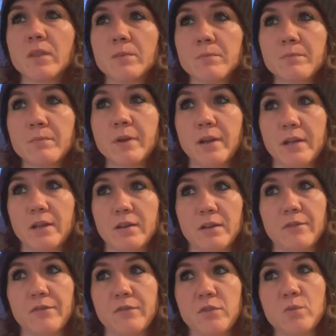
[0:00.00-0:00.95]
But
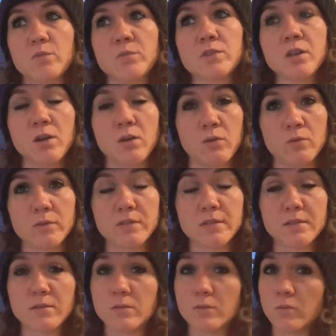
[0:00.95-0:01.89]
if you
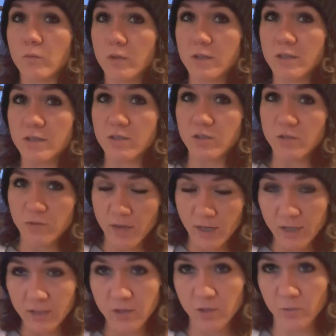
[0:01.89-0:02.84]
don't want to do
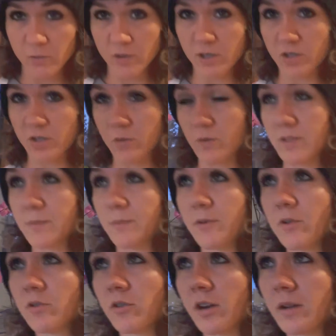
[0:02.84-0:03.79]
that and you want to do what's
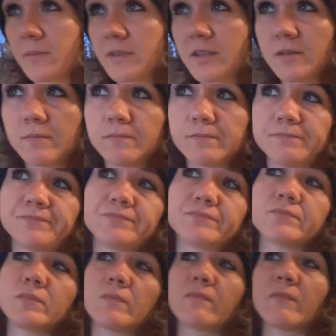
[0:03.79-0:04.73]
programmed,
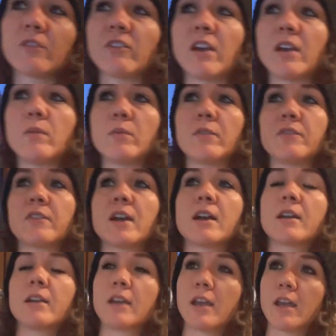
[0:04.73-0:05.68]
right? We've
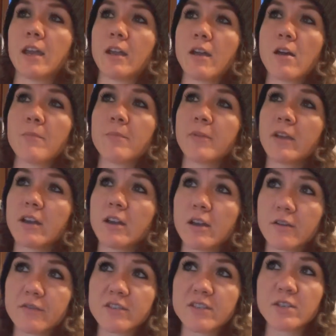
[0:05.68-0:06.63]
got a couplet
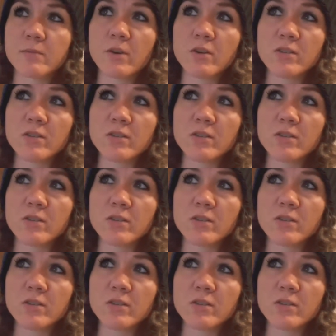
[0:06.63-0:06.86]
of sumo